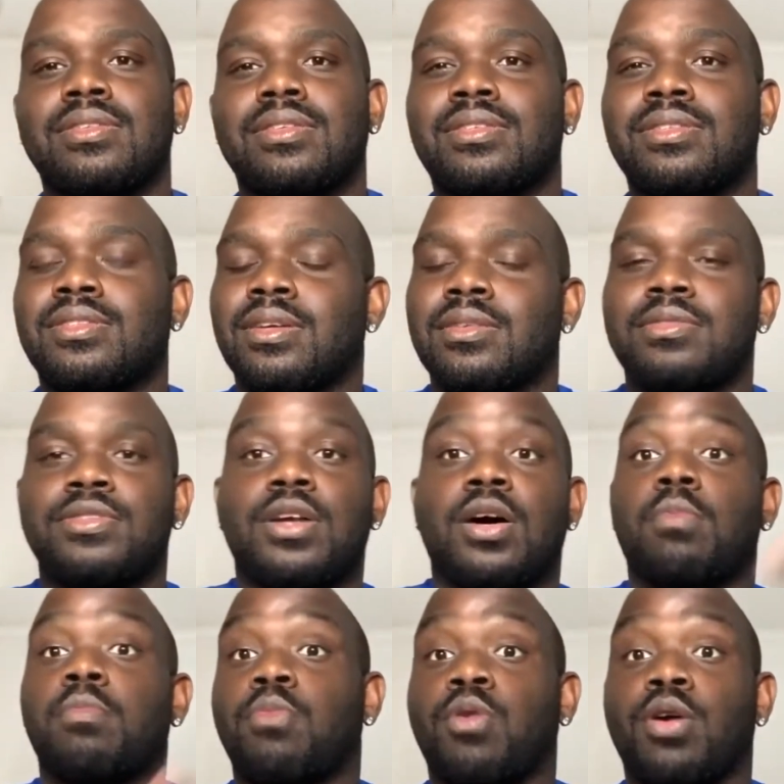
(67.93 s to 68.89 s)
could
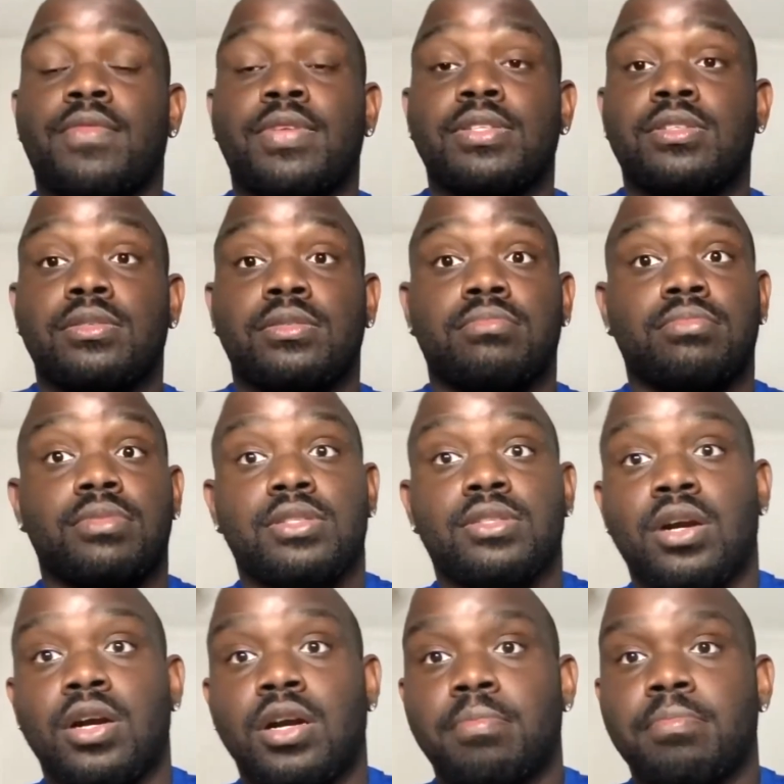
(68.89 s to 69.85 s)
morph into the
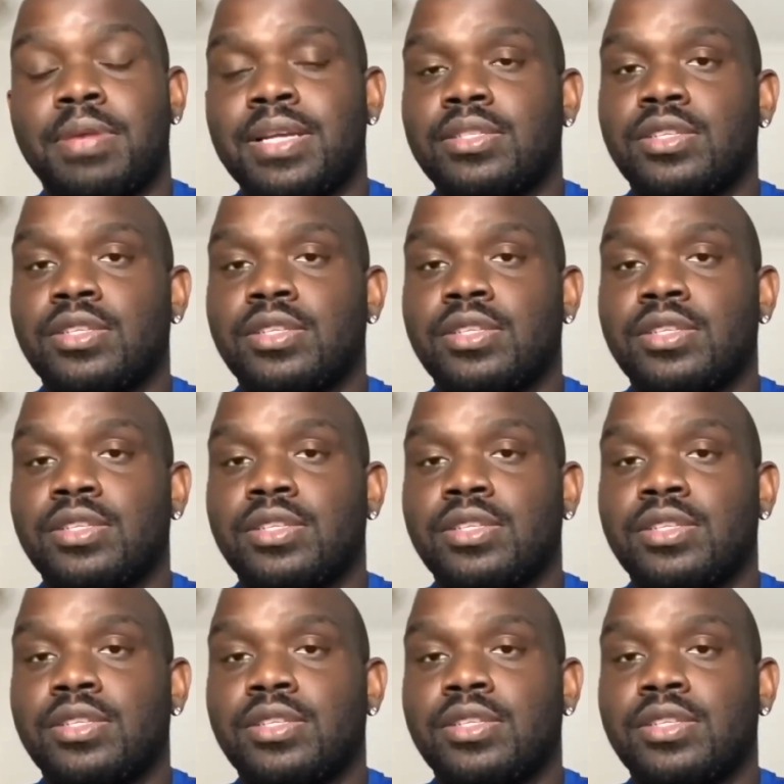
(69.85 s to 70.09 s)
Pink